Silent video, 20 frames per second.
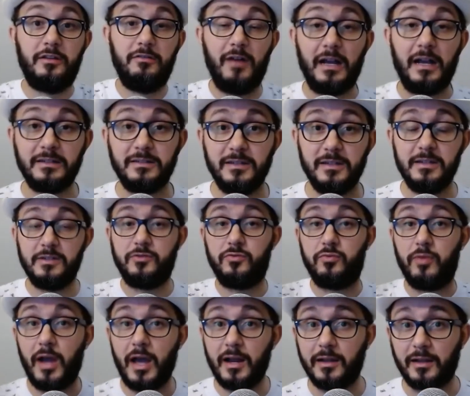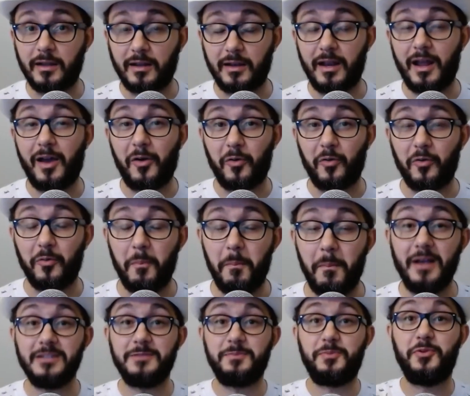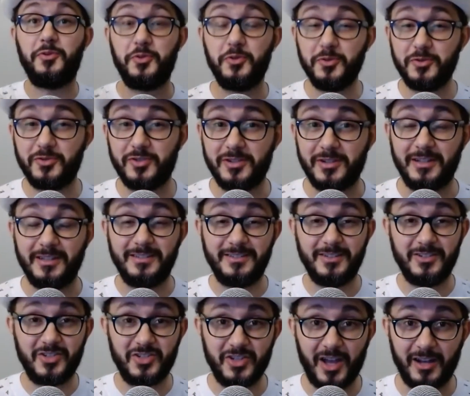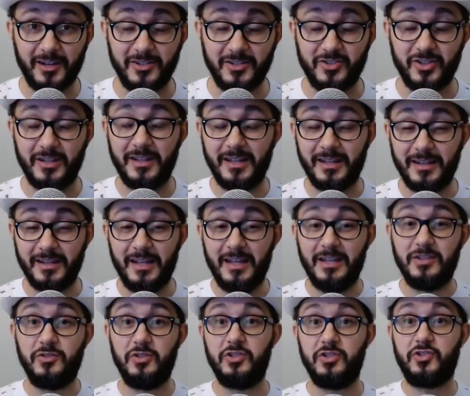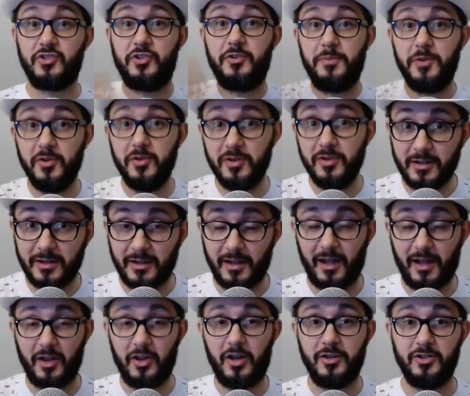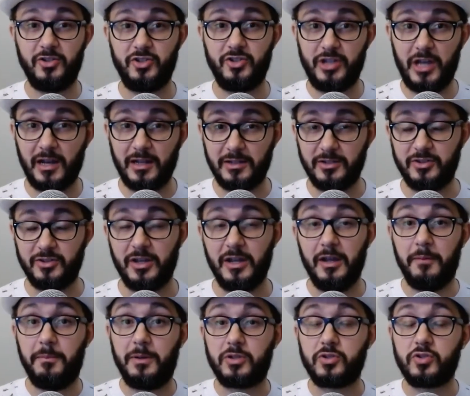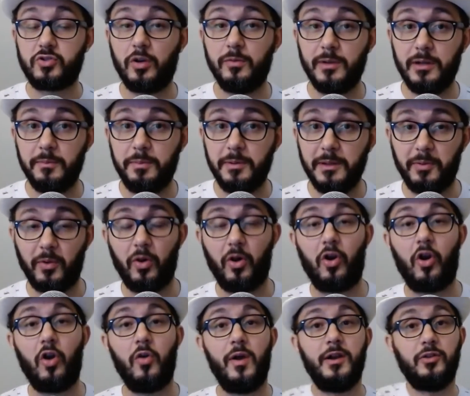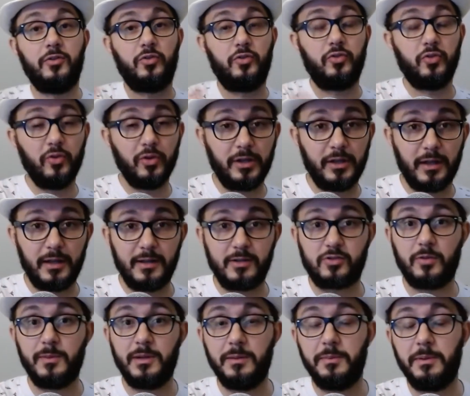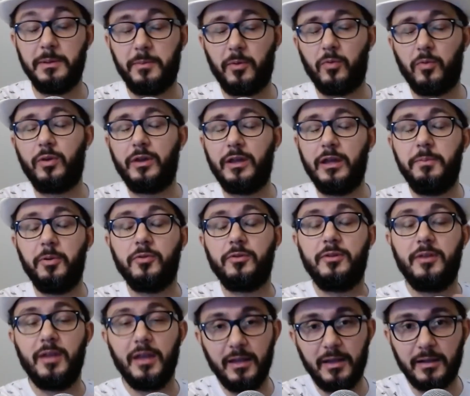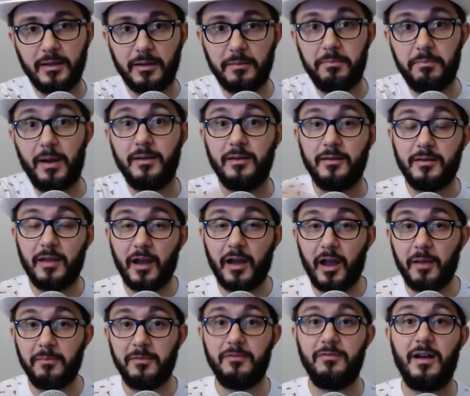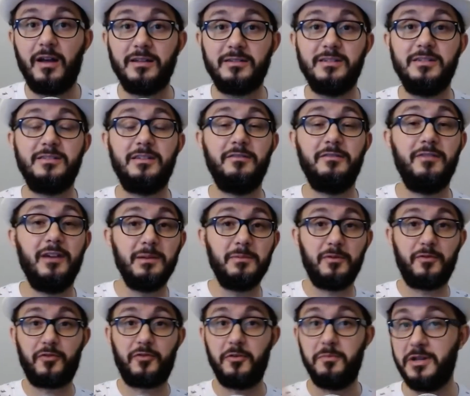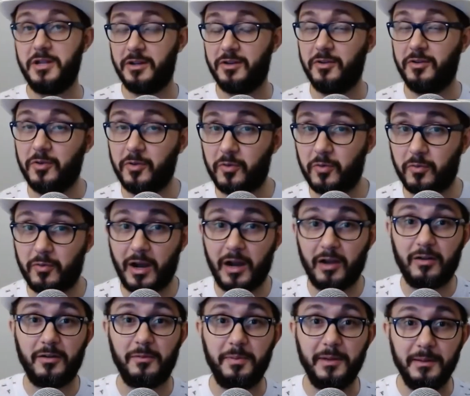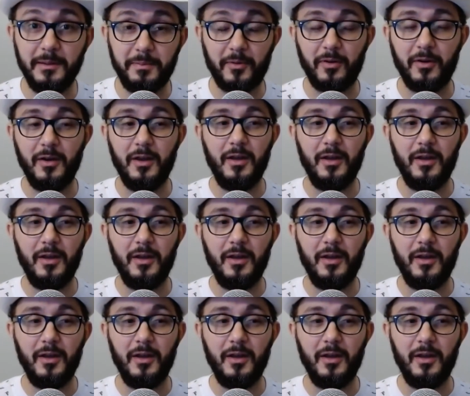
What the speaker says: vaccine is ready. Now, mass producing it is a challenge, and then distributing it another challenge. But so many people already took it, and so many people will keep on taking it. By the time the vaccine is available for me and you, regular people,